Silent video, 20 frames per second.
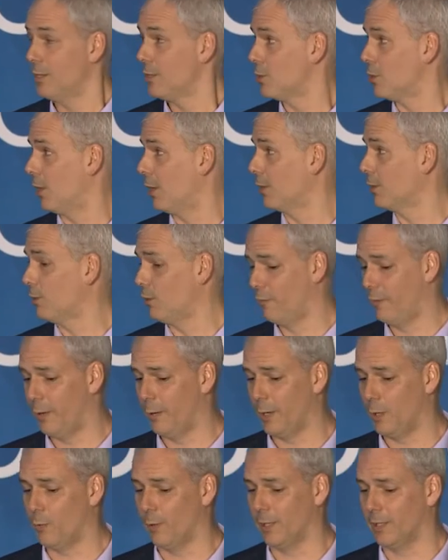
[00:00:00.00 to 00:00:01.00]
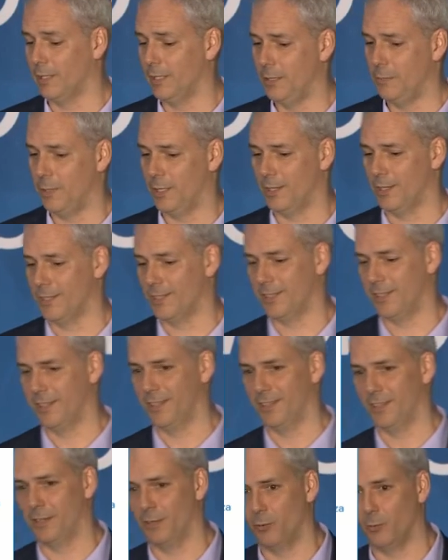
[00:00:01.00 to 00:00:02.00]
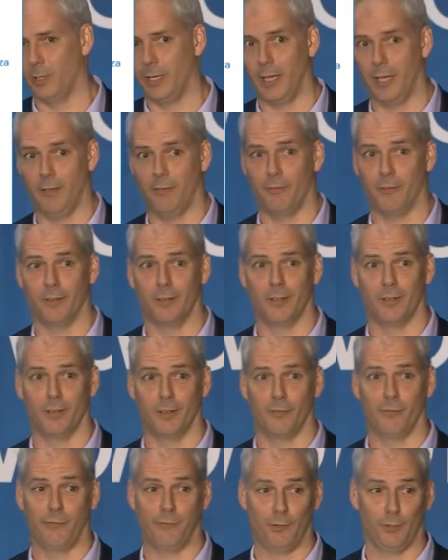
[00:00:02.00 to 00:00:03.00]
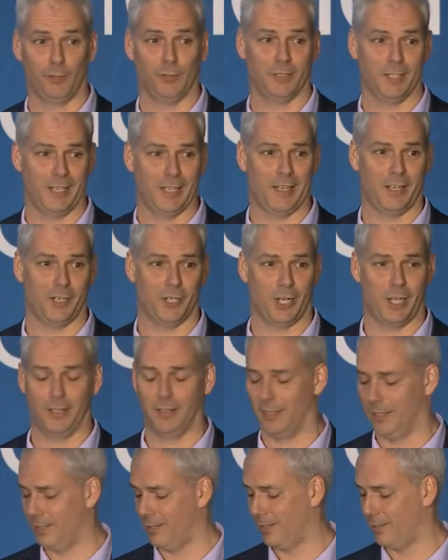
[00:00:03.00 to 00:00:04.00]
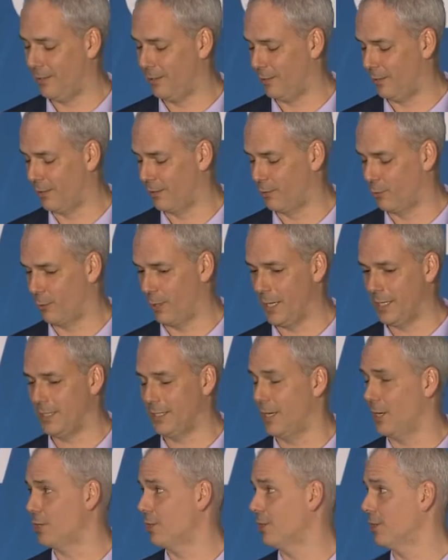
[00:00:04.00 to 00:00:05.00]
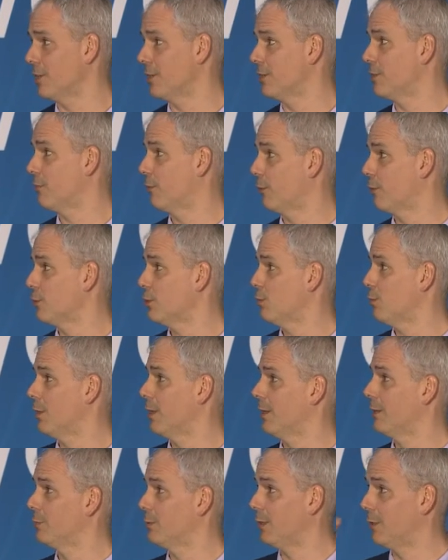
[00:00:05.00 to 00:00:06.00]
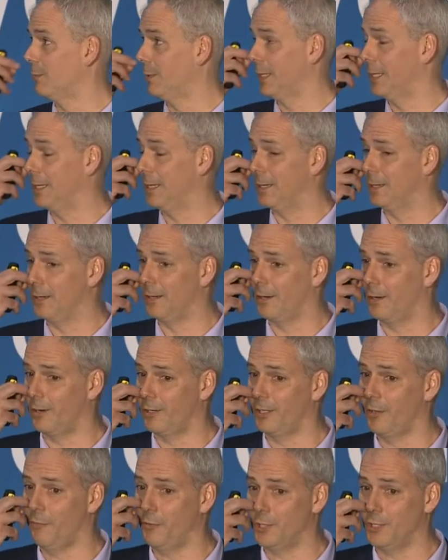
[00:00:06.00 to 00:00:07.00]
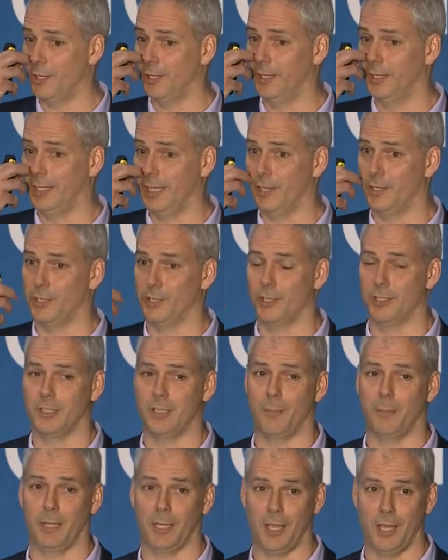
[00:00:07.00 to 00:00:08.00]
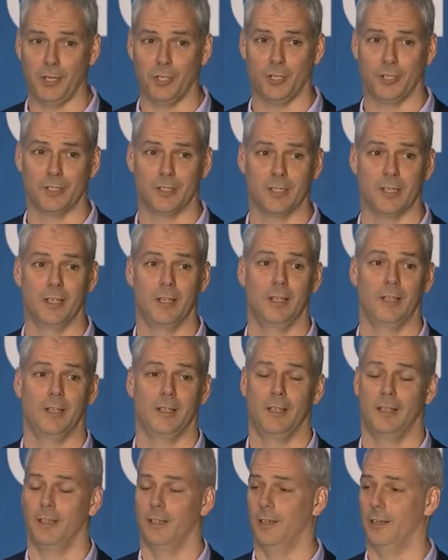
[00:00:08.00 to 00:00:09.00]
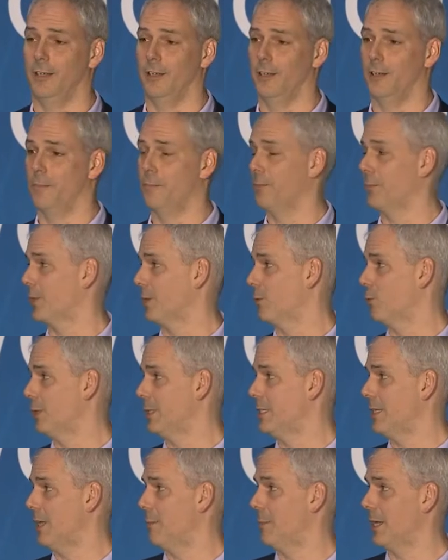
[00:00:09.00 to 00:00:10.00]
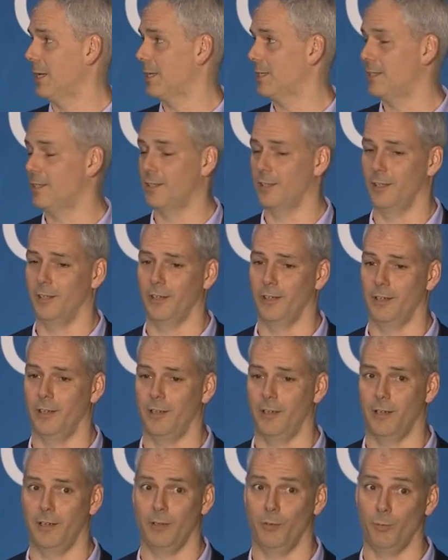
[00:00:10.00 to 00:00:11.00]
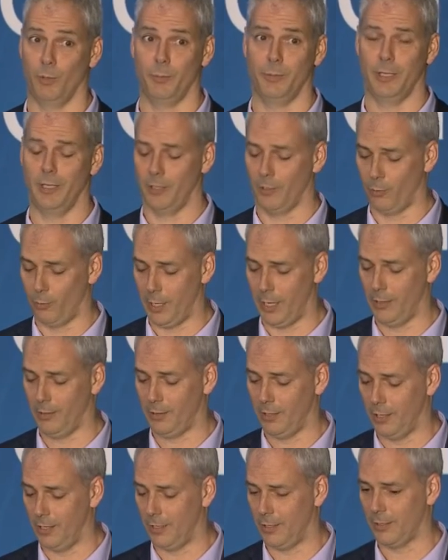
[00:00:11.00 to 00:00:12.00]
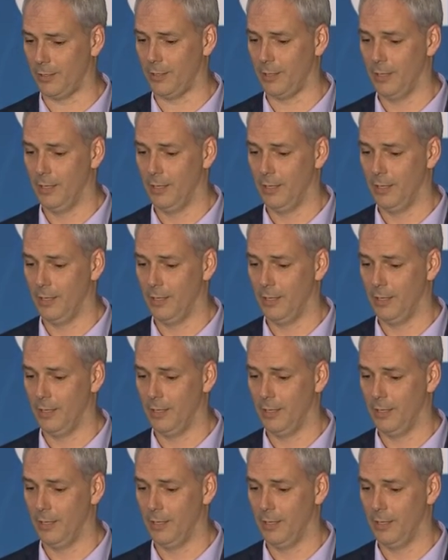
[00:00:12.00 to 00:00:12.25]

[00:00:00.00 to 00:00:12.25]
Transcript: so I'll go very quickly because uh, we have a full day agenda, uh, great sessions. First one will be uh, artificial intelligence applications um, with CEMEX. Uh, it will be a great talk.